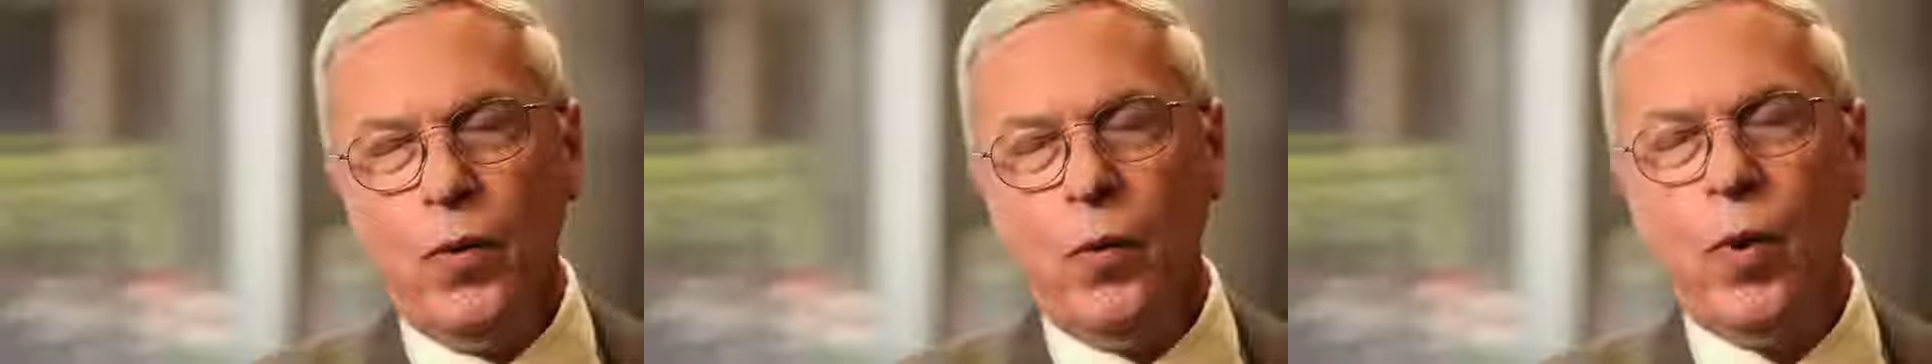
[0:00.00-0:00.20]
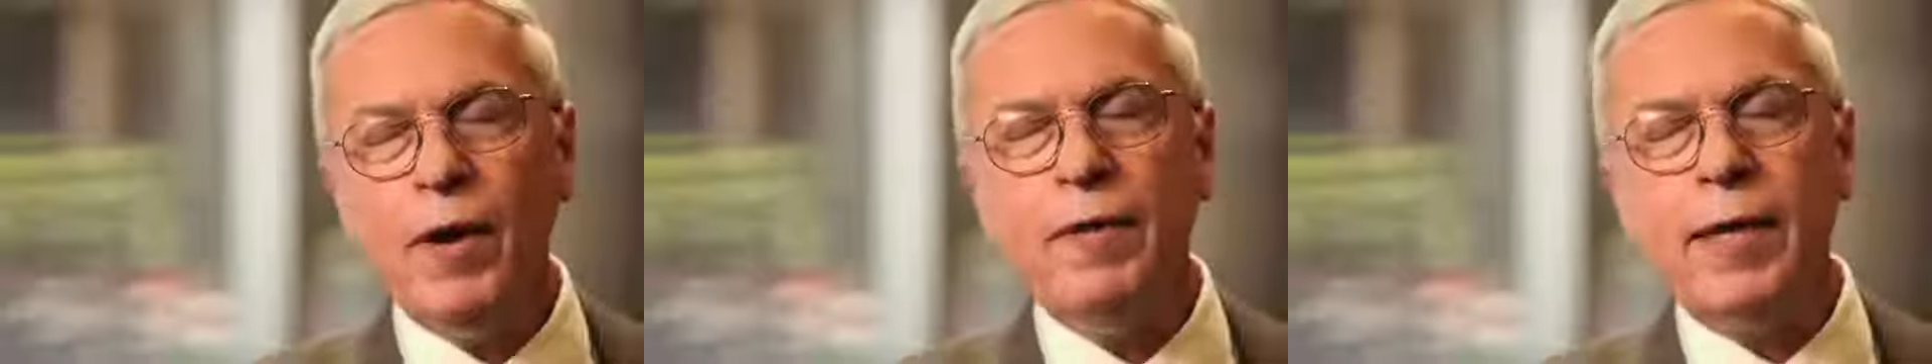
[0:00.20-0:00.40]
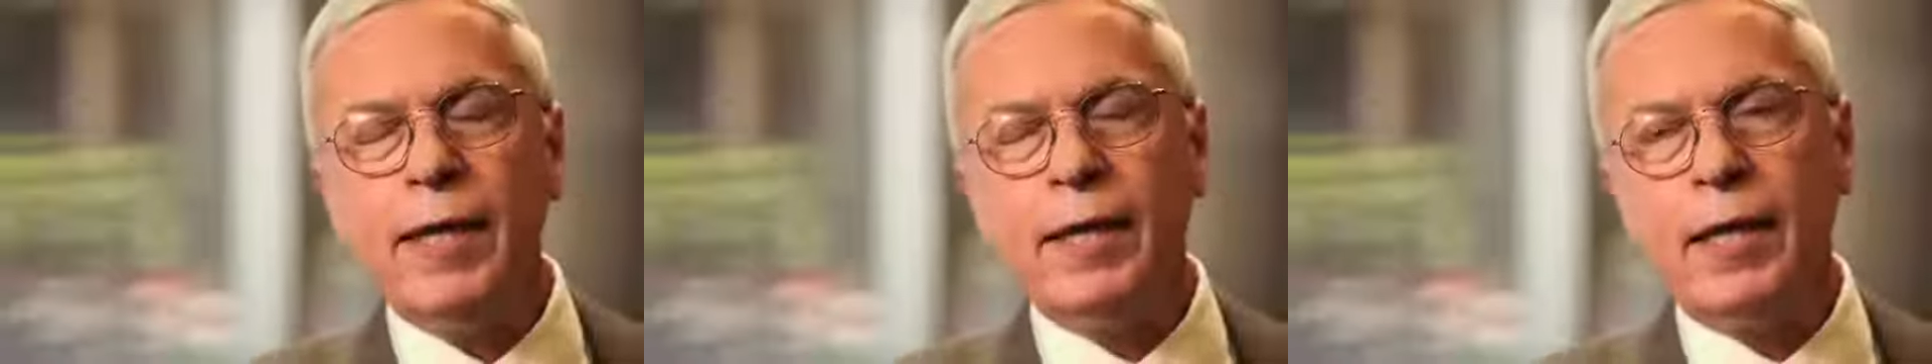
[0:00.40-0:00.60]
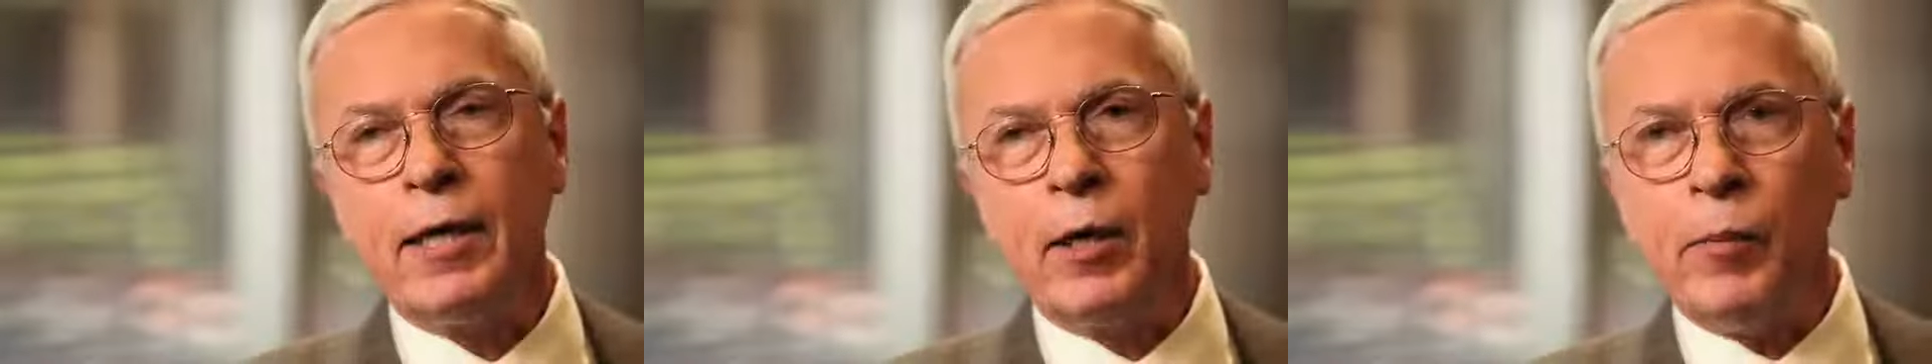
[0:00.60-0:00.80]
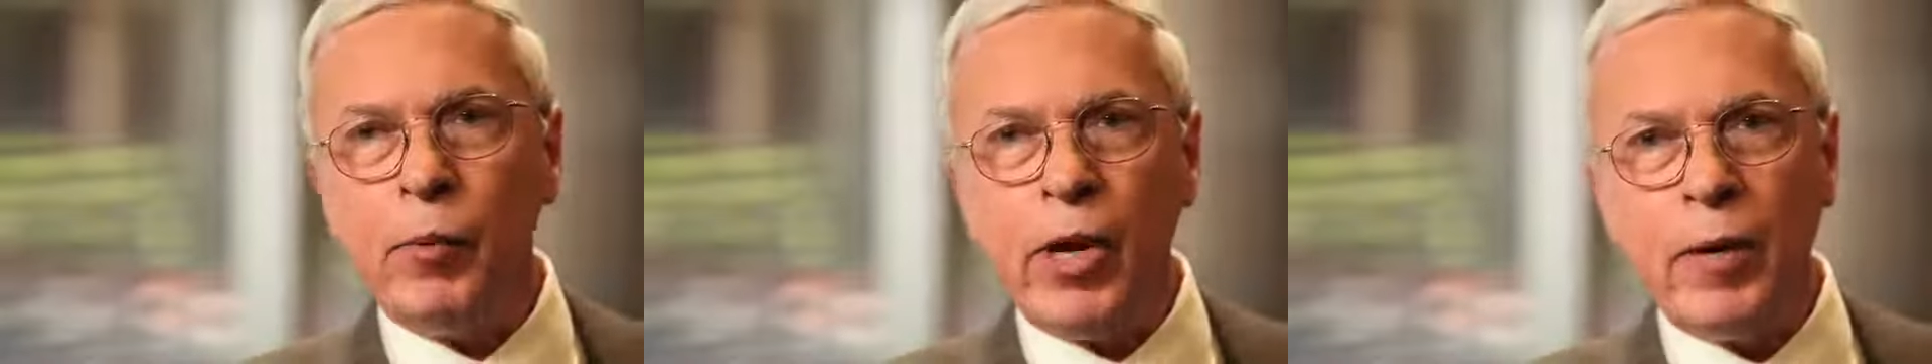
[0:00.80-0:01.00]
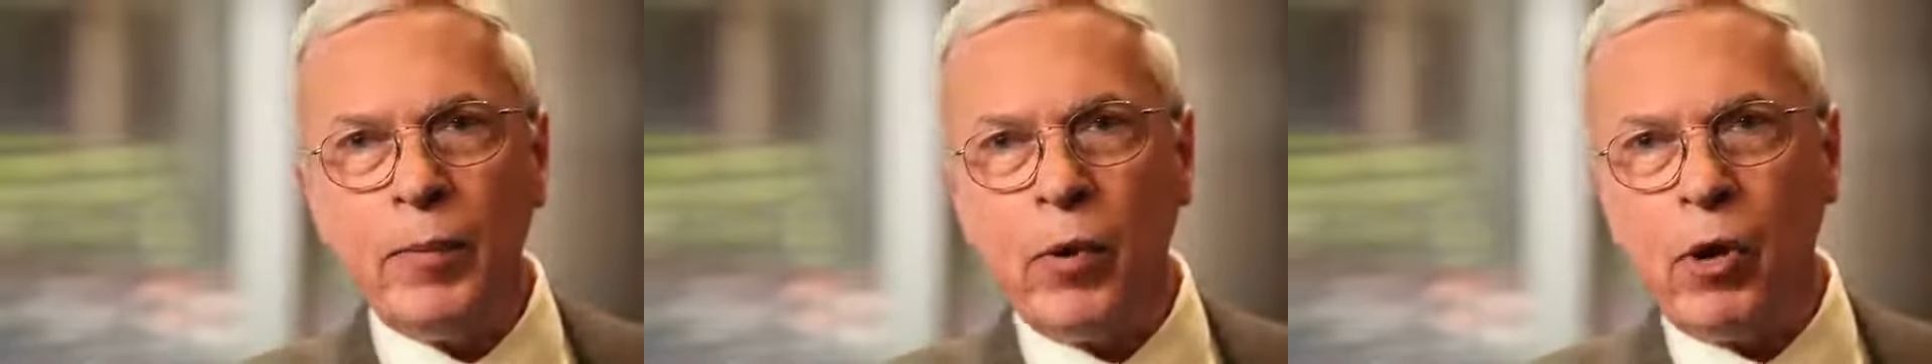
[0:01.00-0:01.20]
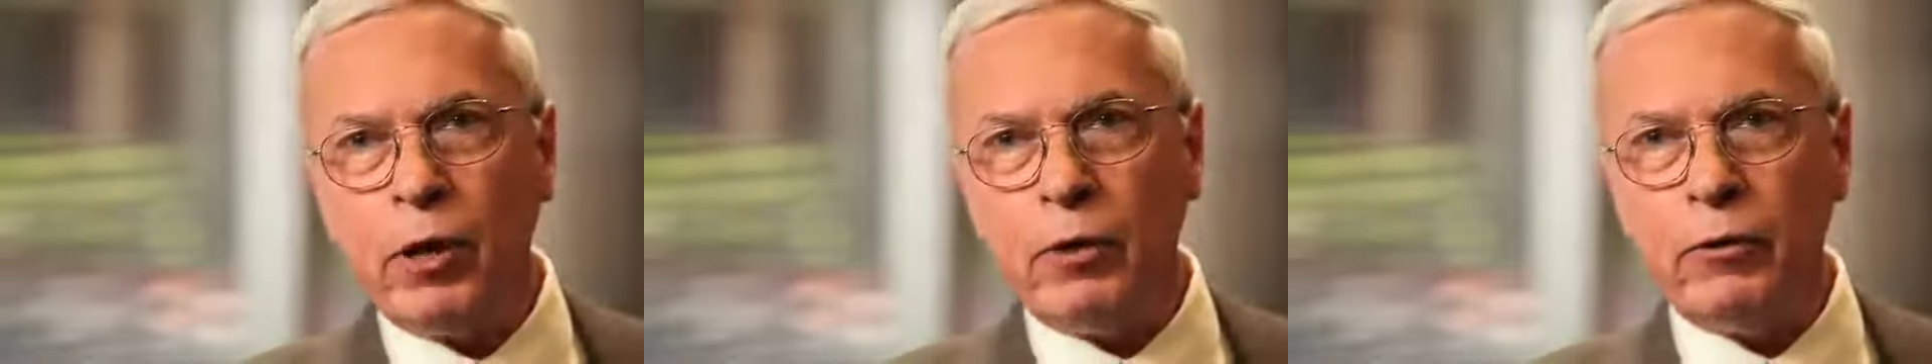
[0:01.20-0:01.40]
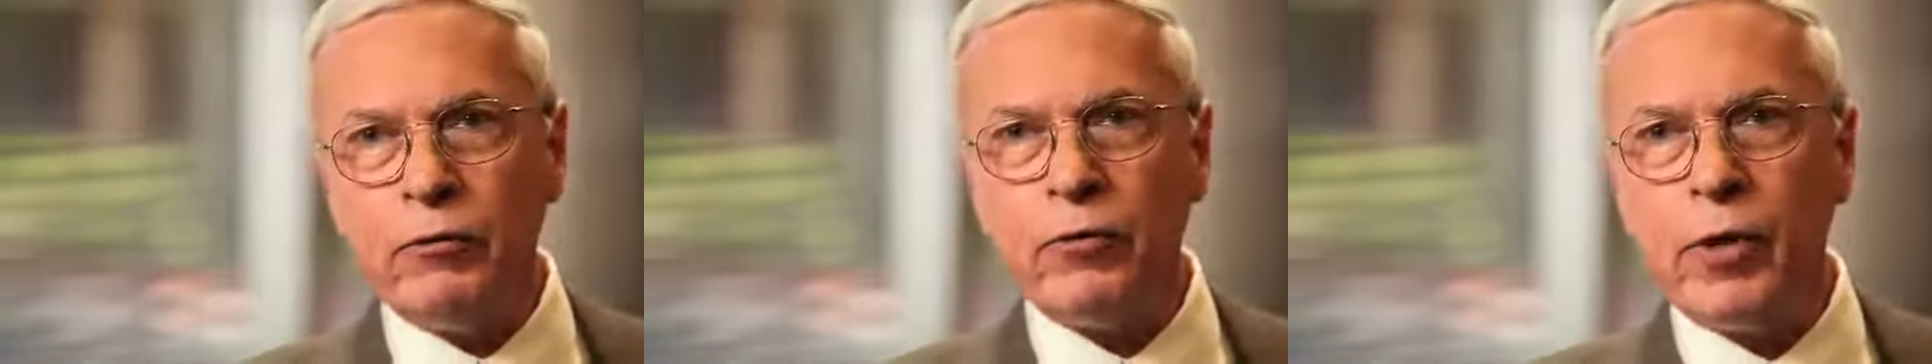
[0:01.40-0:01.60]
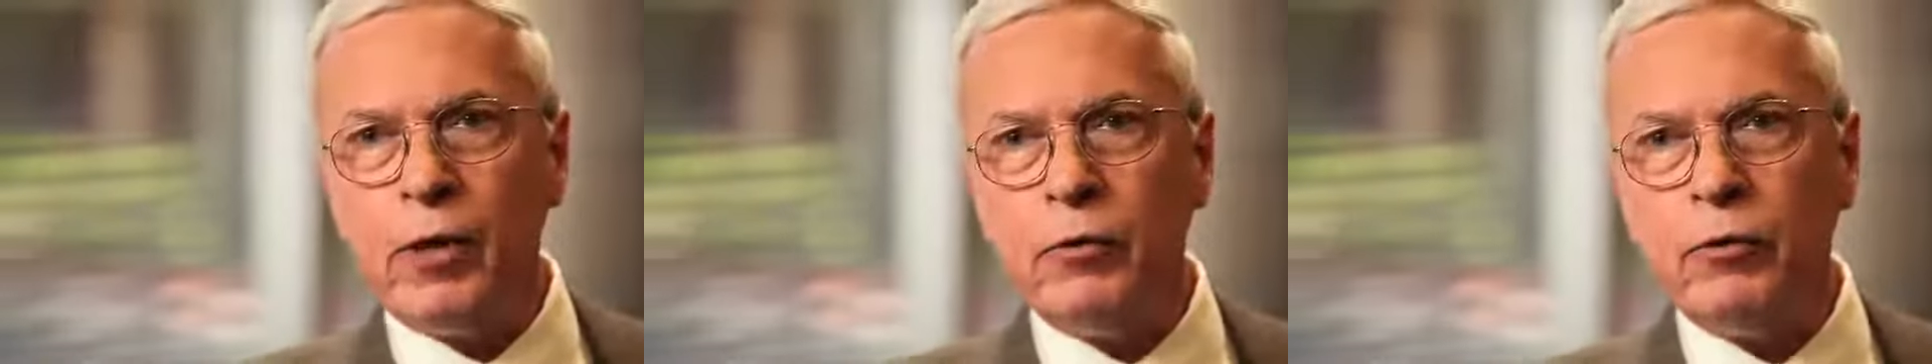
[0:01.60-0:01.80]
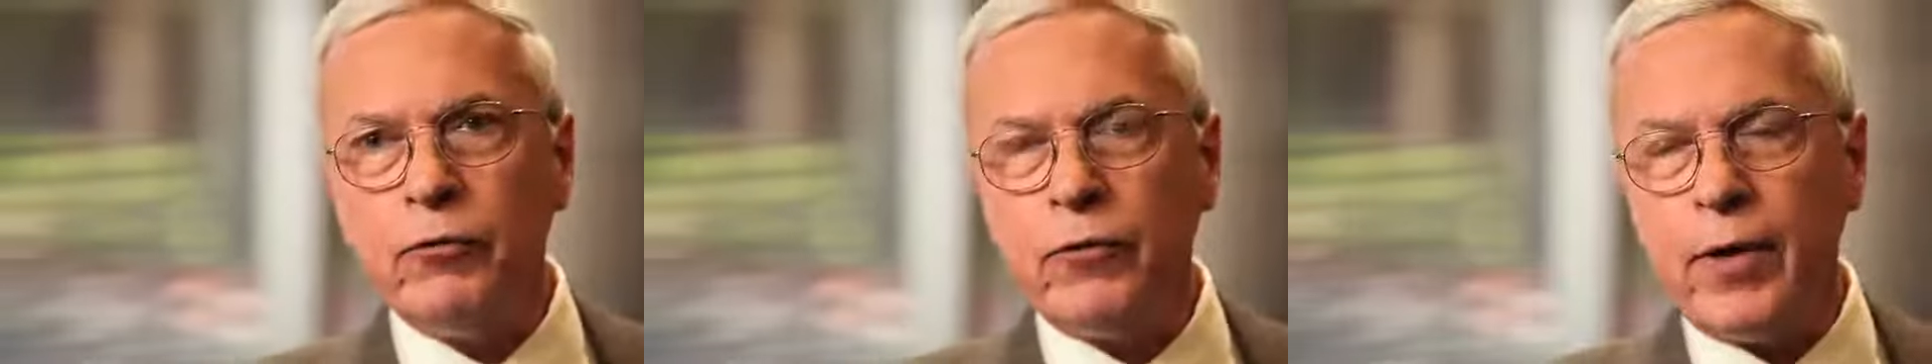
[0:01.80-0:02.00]
One thing I'd like our brand partners to
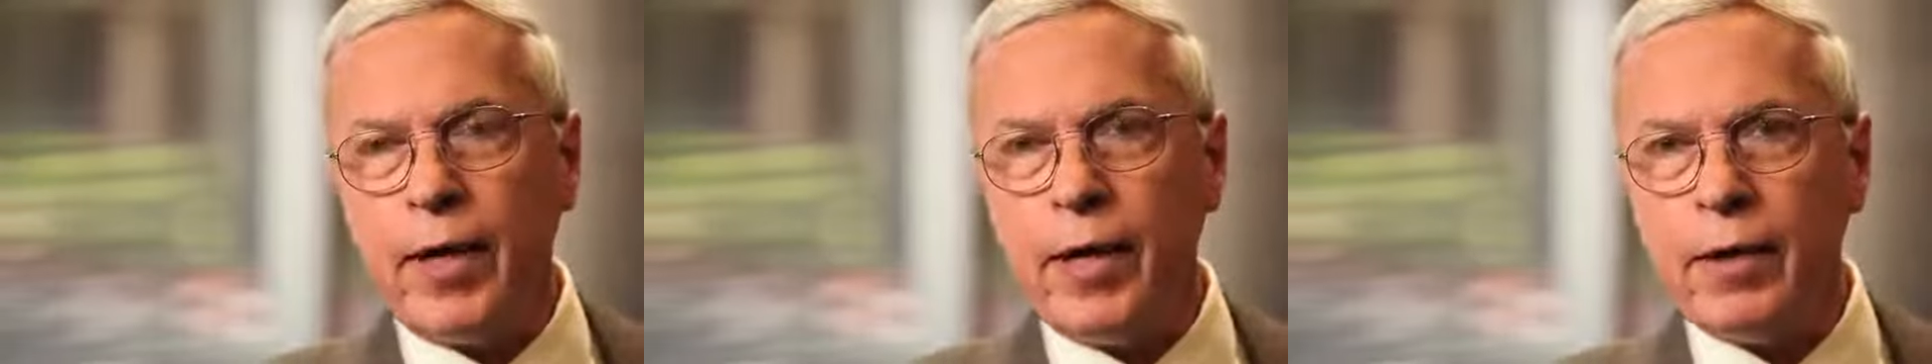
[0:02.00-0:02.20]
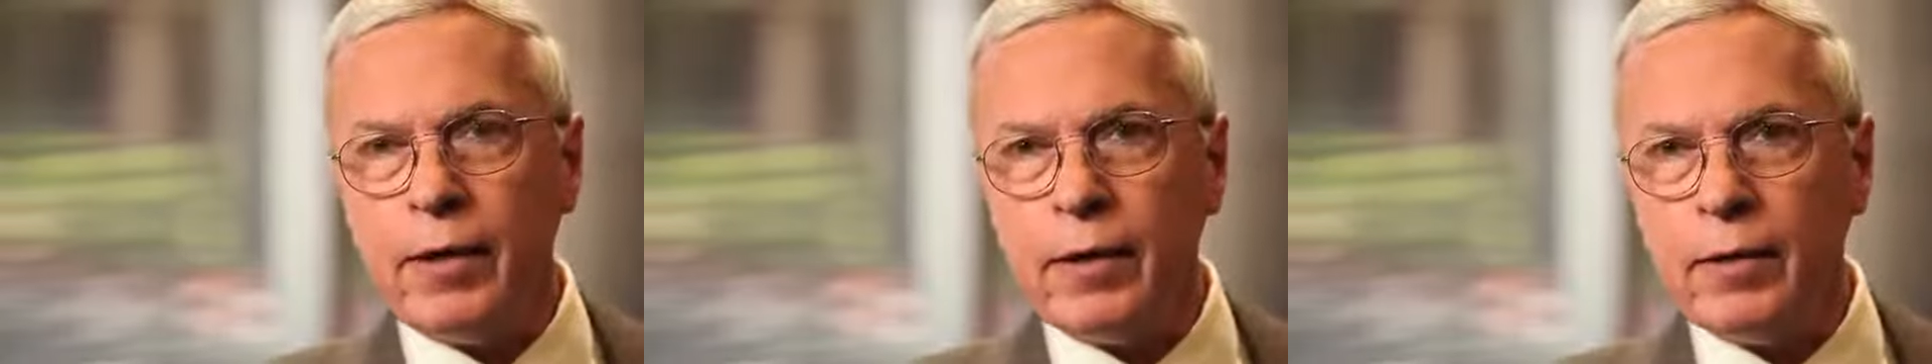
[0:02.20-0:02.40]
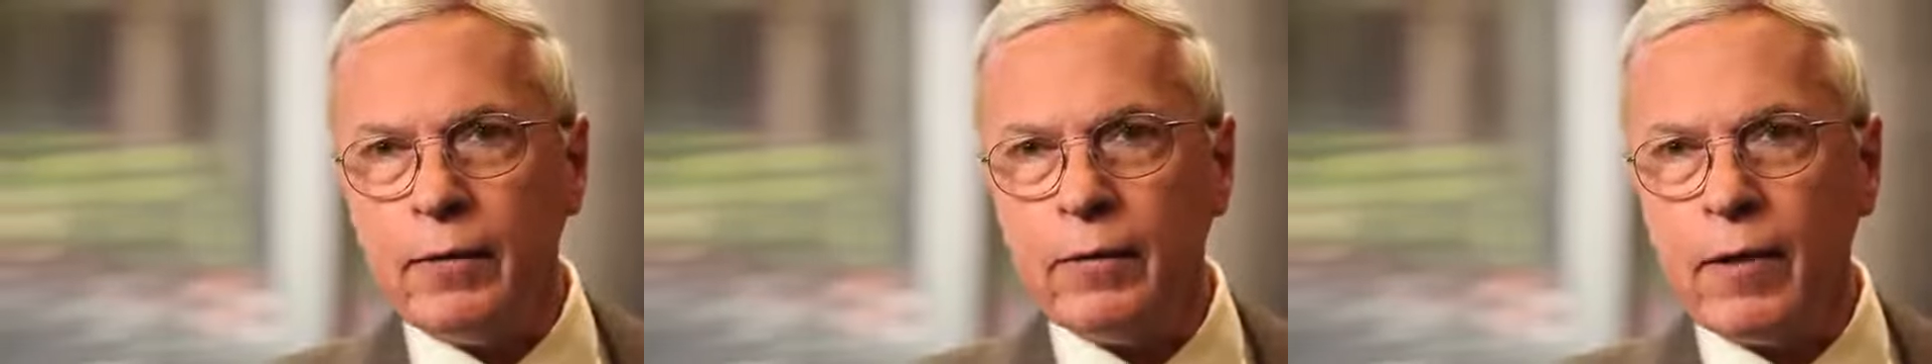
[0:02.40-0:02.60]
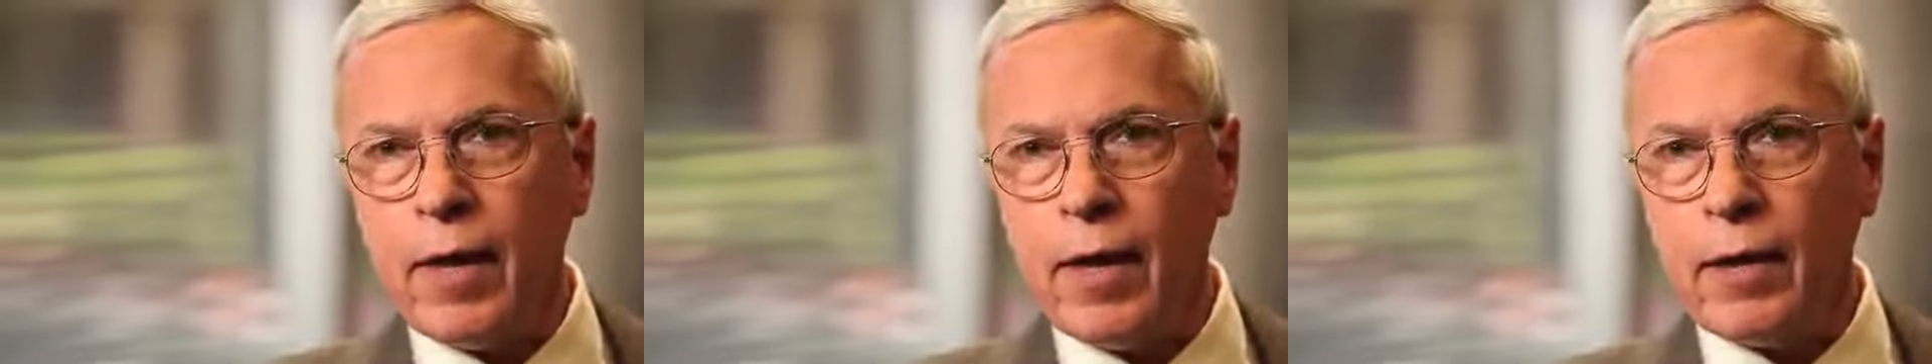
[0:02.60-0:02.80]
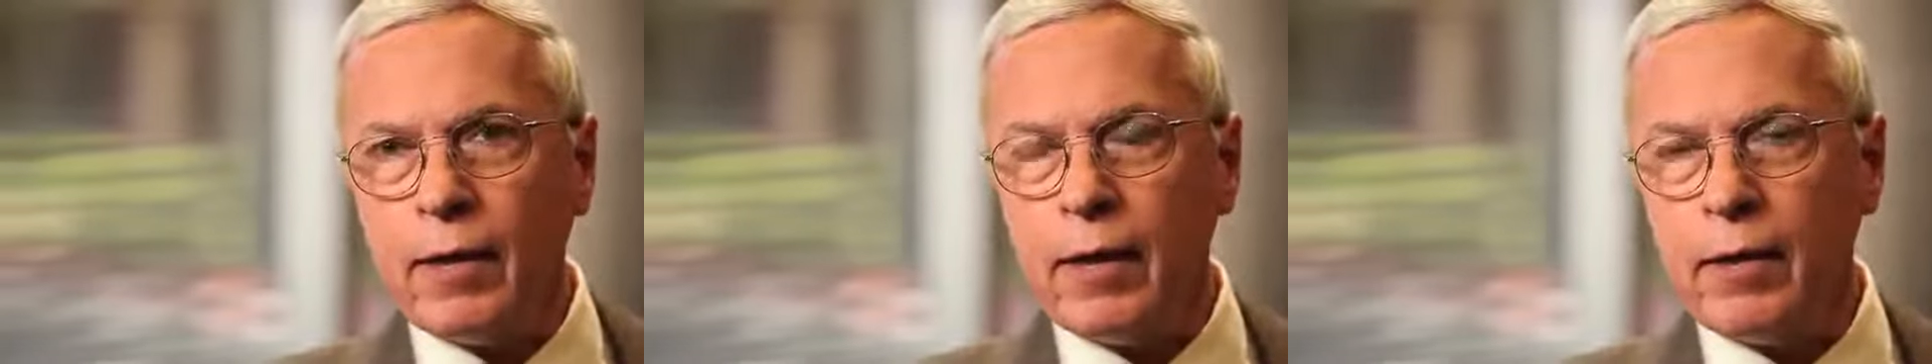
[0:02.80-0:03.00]
understand is that,